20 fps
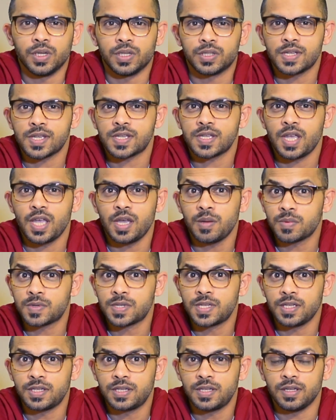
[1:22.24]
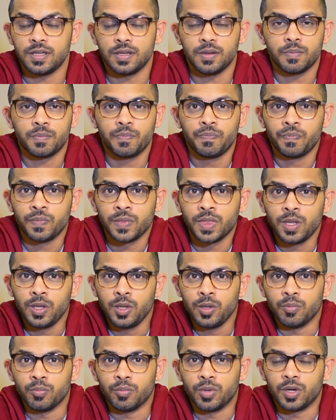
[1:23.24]
it's the same city.
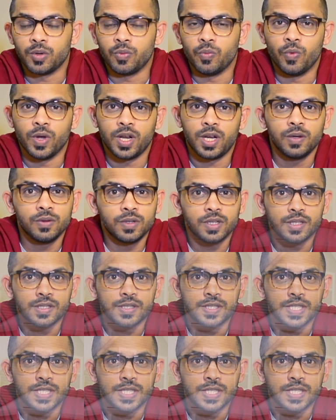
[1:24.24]
But whenever the